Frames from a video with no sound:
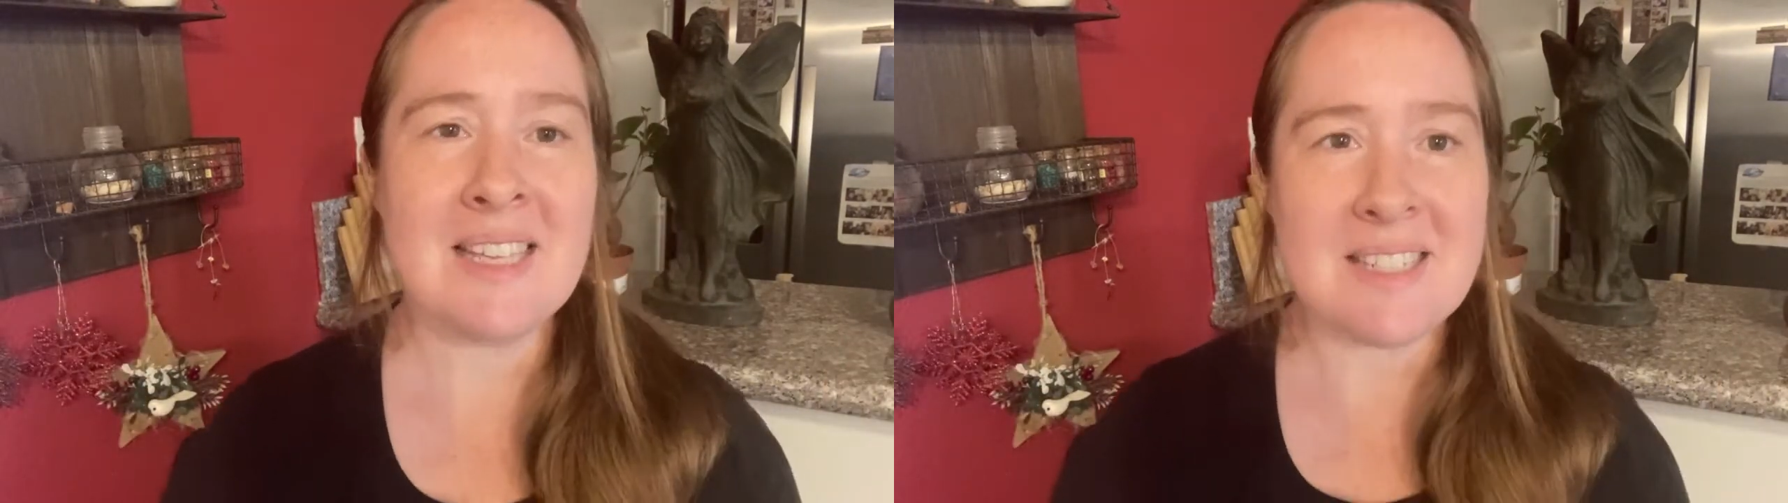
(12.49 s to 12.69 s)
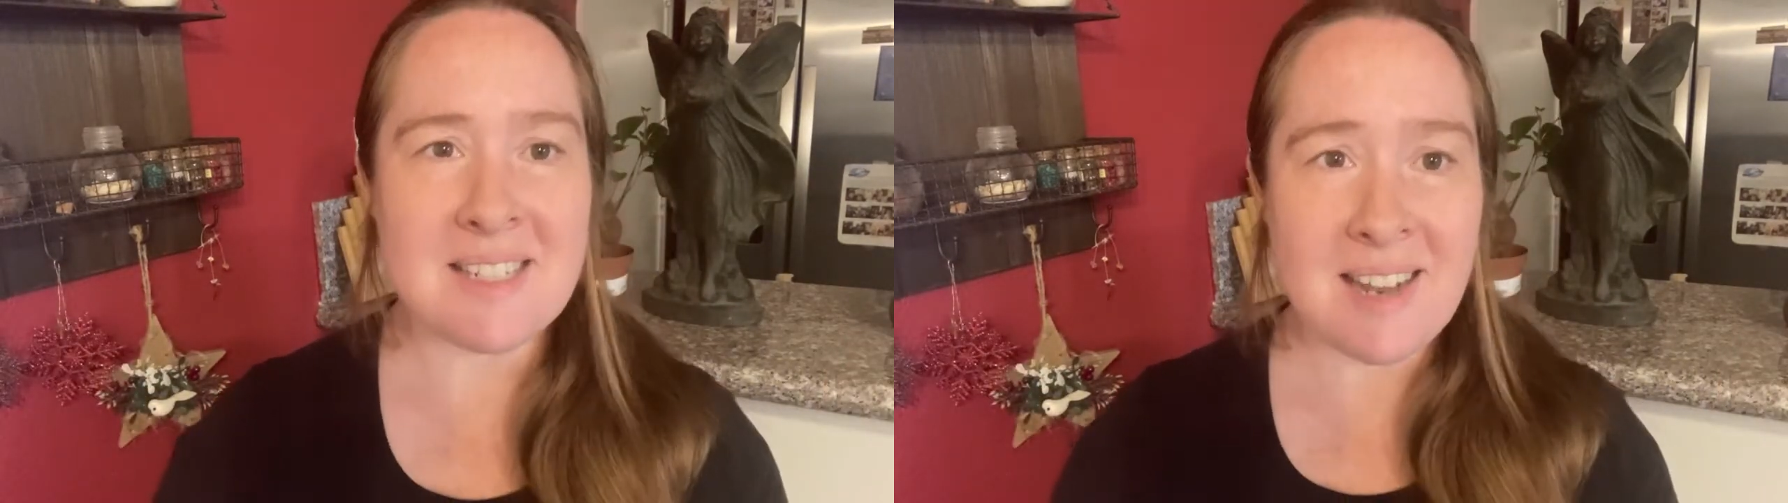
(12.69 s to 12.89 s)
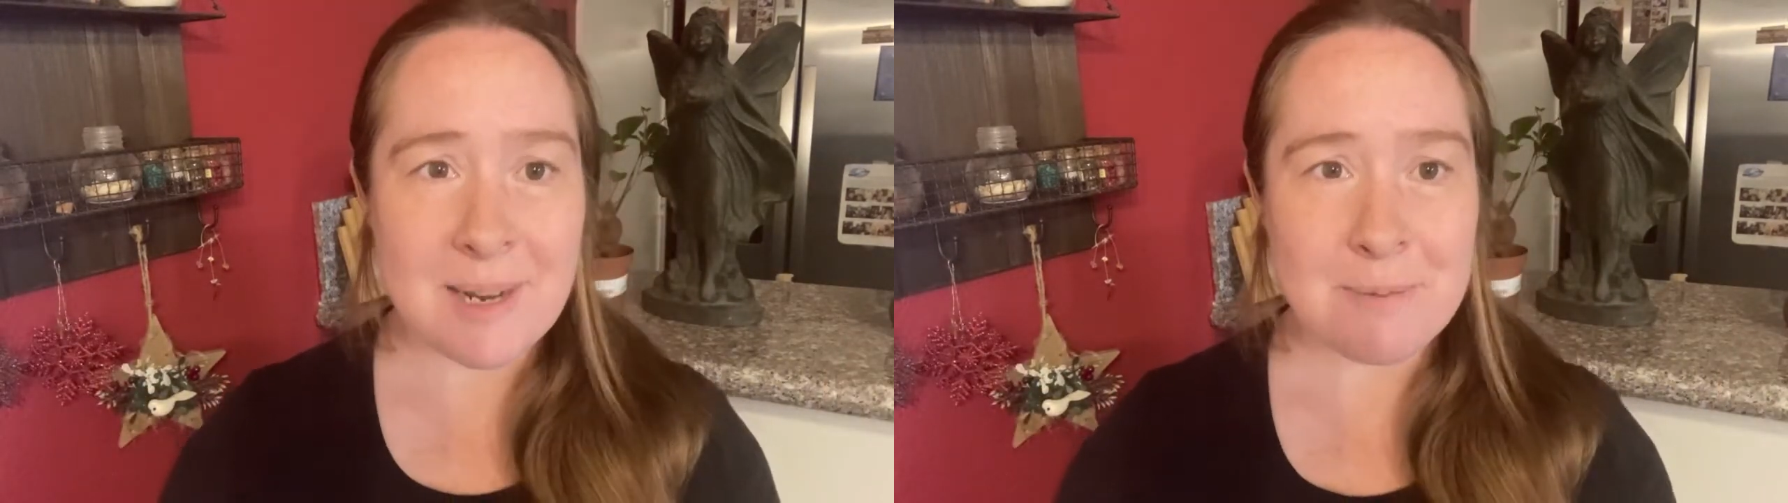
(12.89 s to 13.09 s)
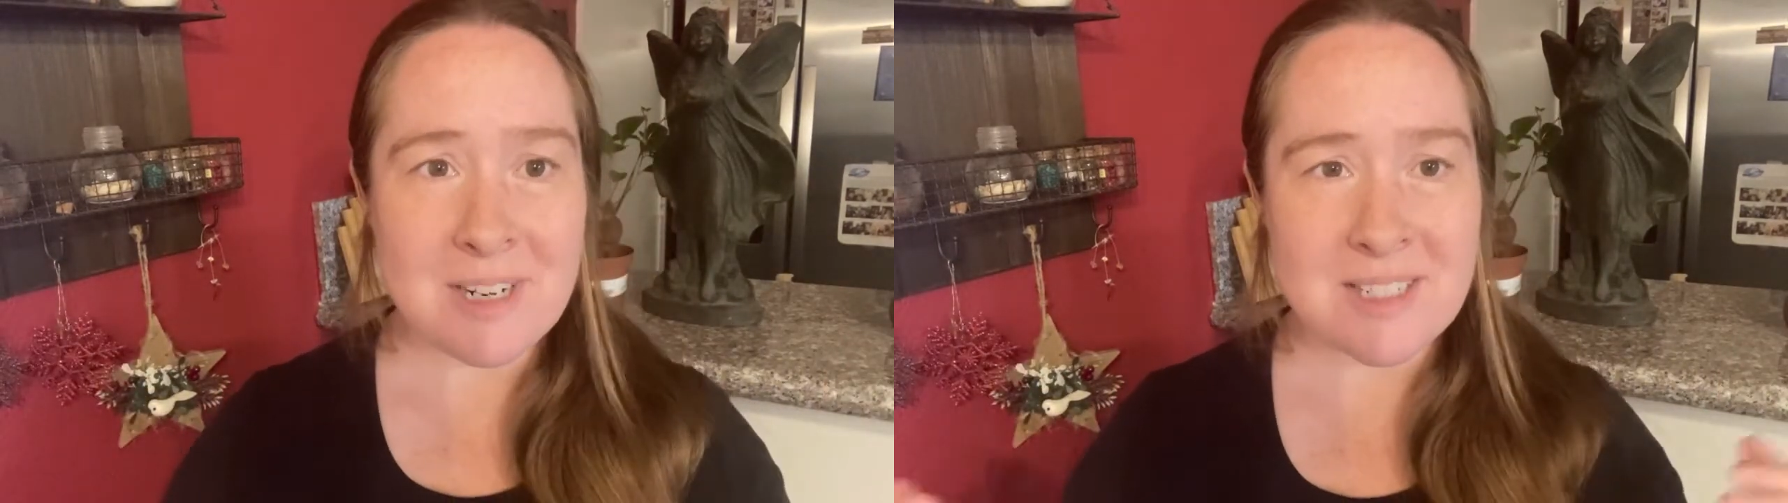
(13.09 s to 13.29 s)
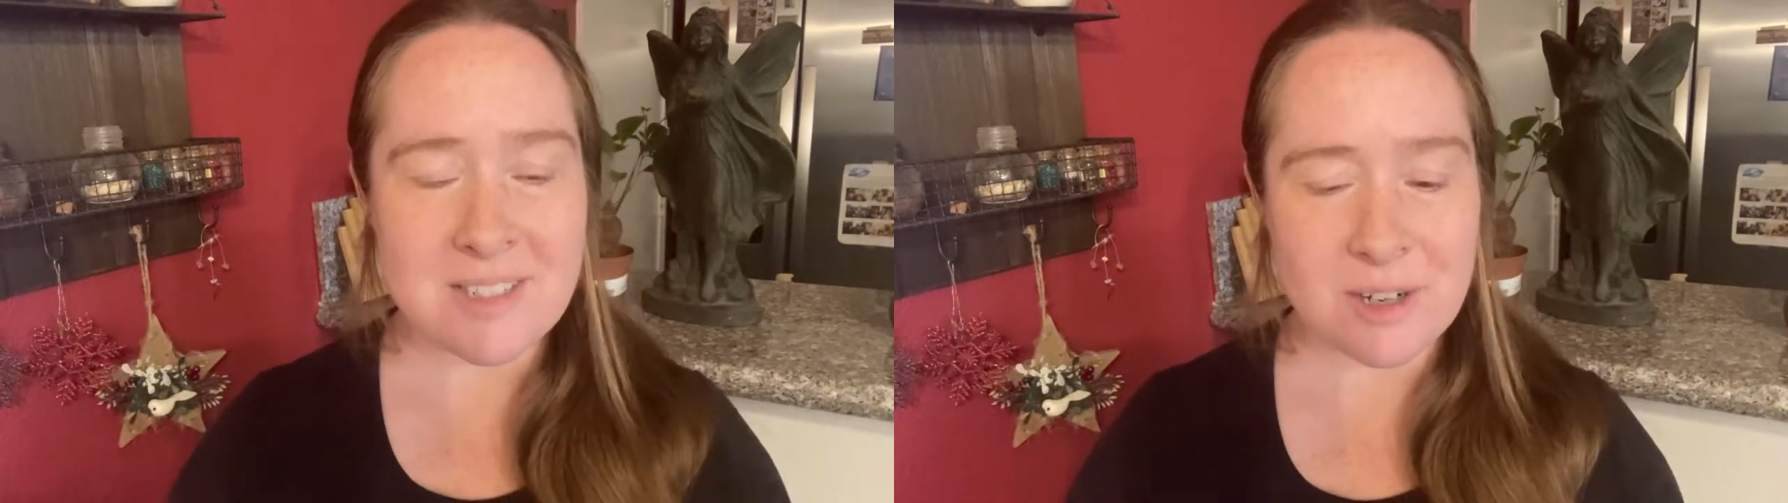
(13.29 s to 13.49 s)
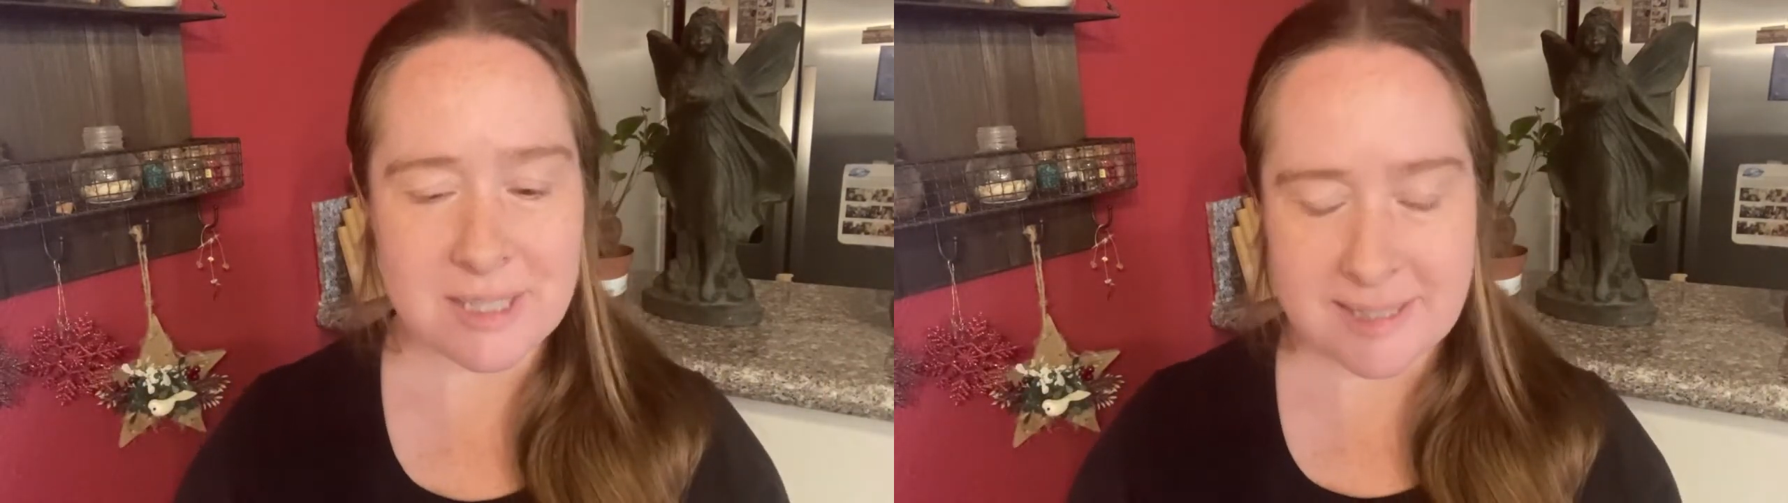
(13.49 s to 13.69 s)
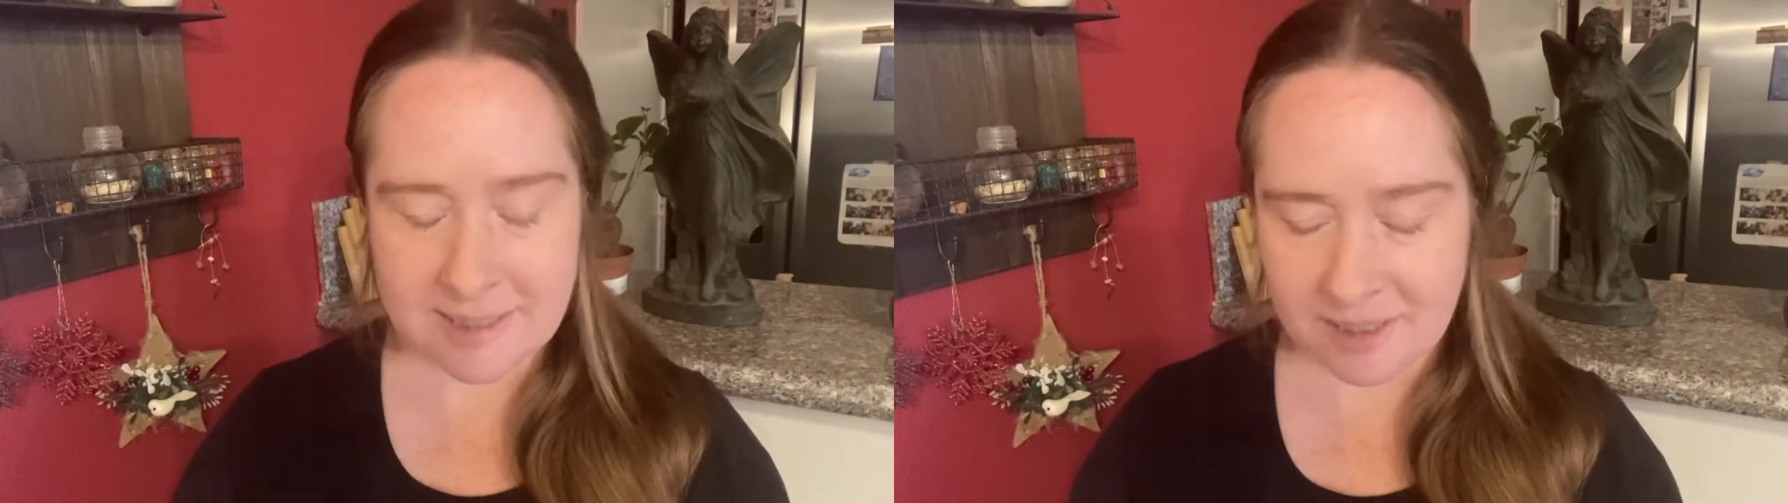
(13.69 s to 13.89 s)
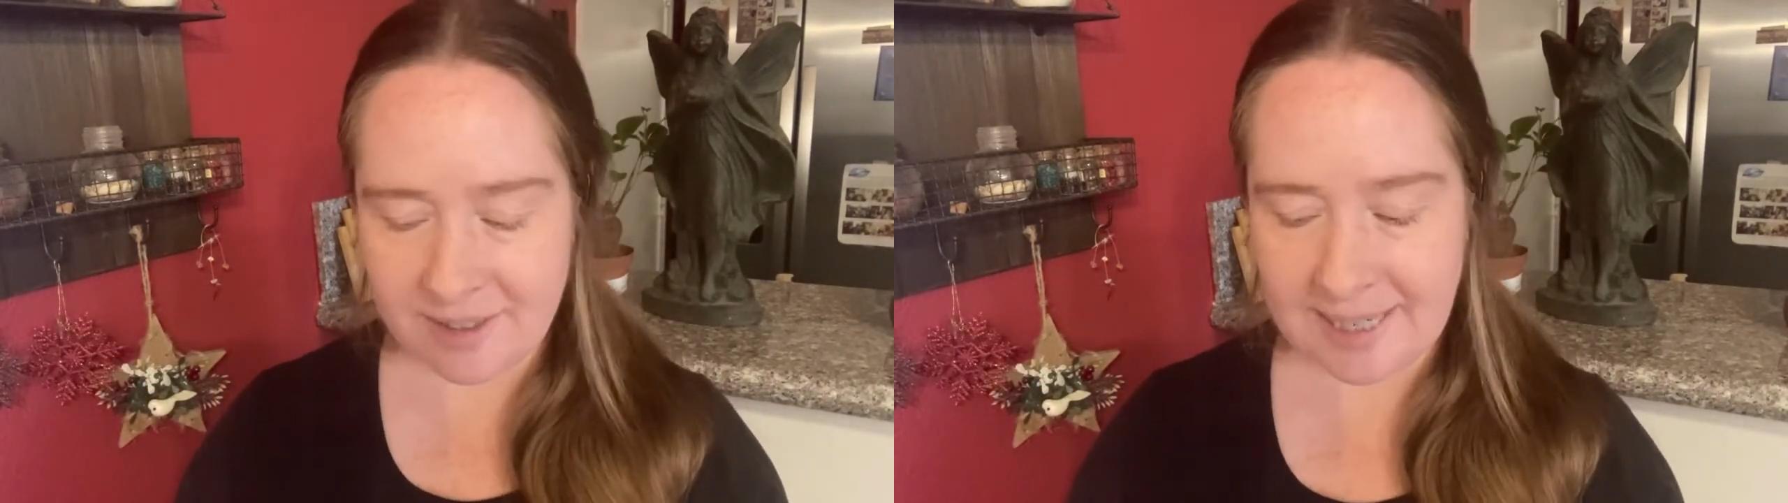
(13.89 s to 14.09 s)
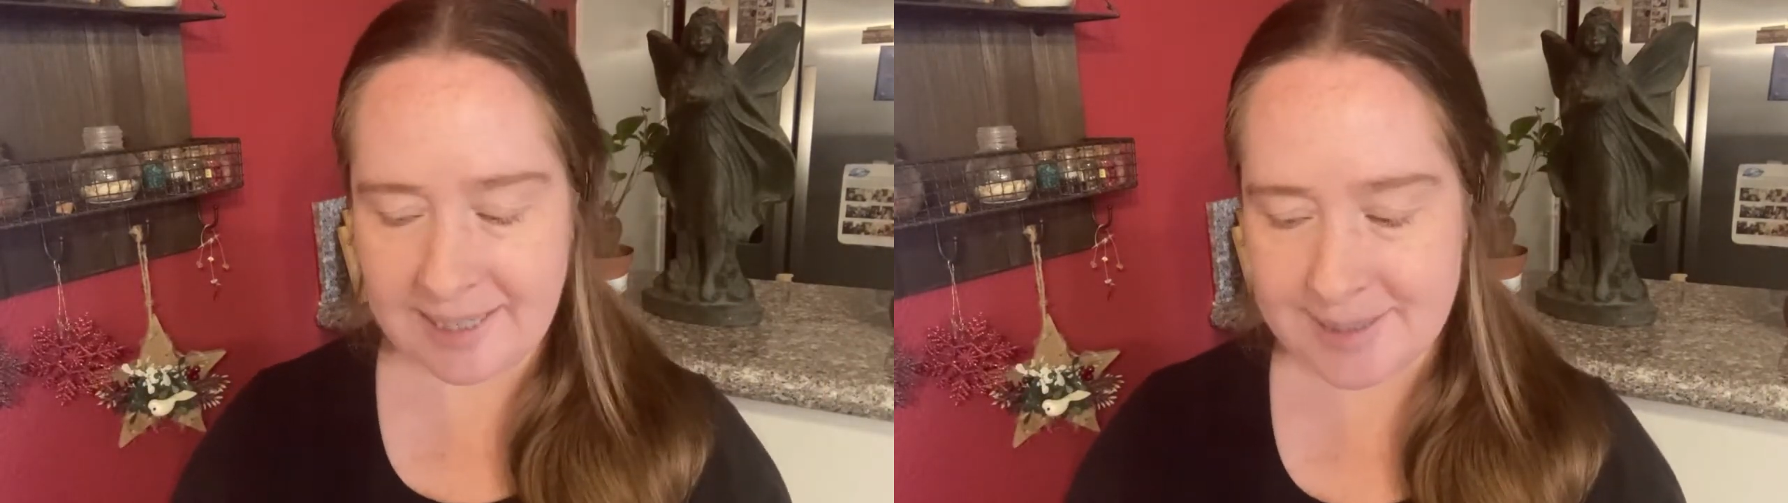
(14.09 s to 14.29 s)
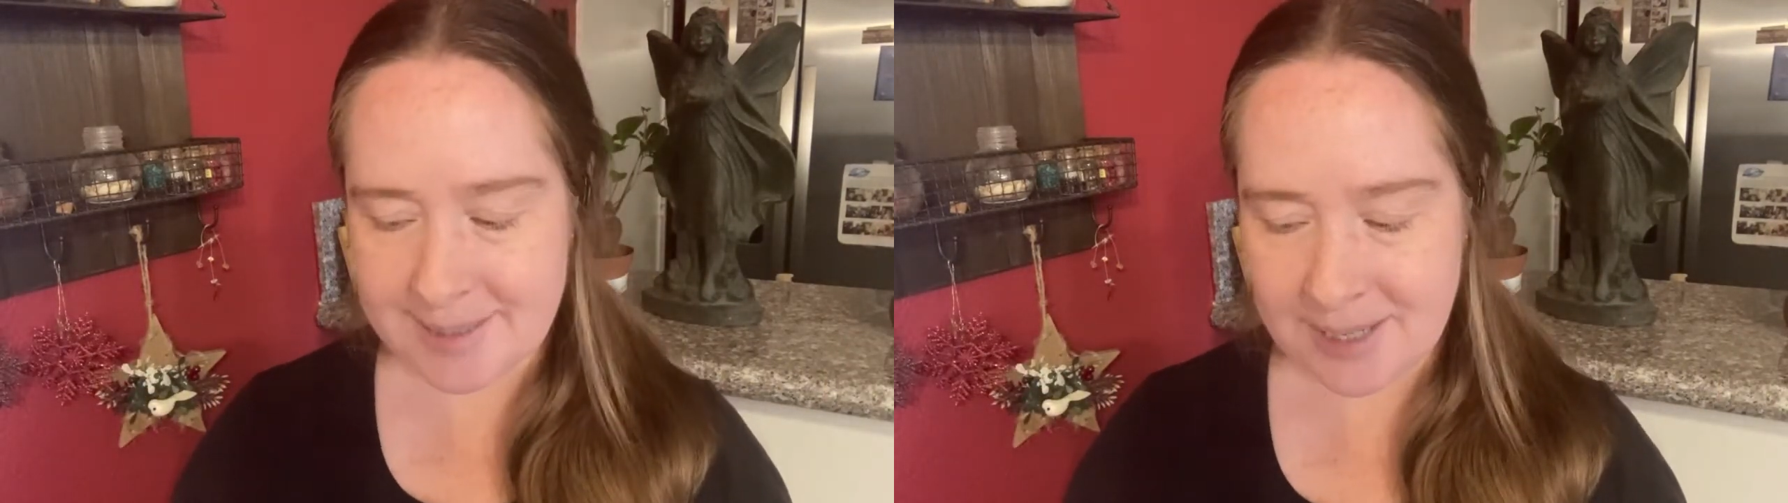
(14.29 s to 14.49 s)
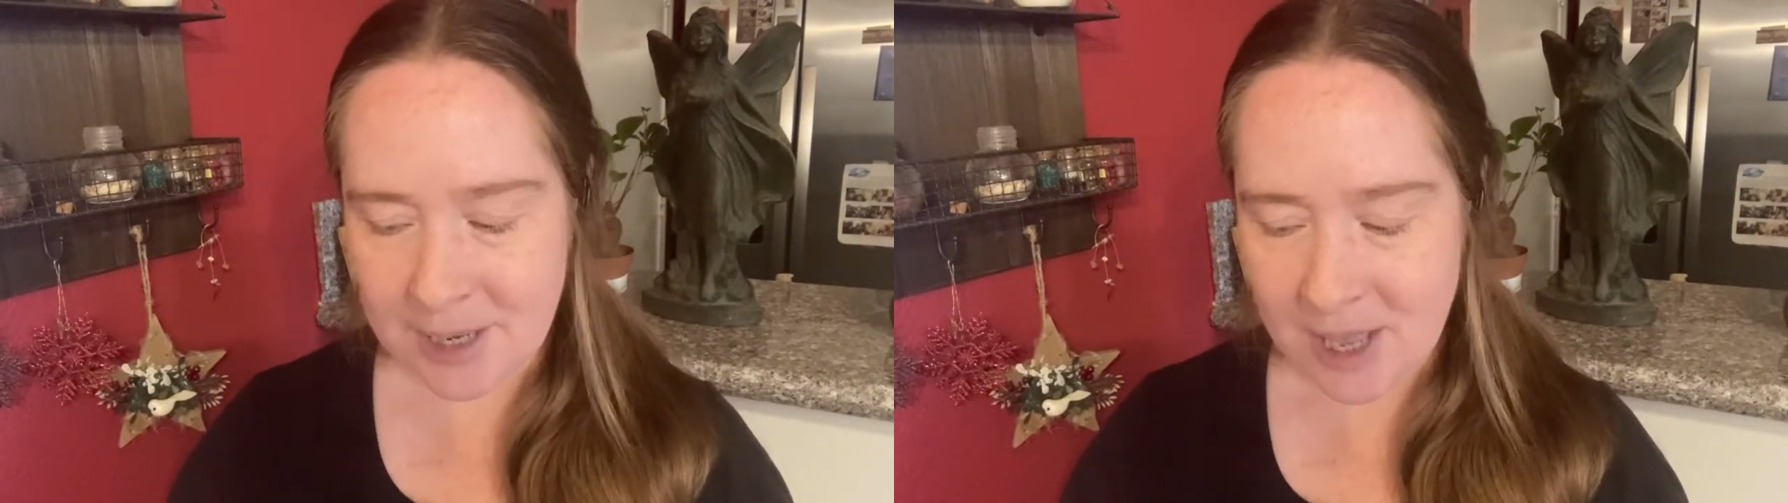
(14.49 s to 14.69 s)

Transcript: Today I'm going to start a series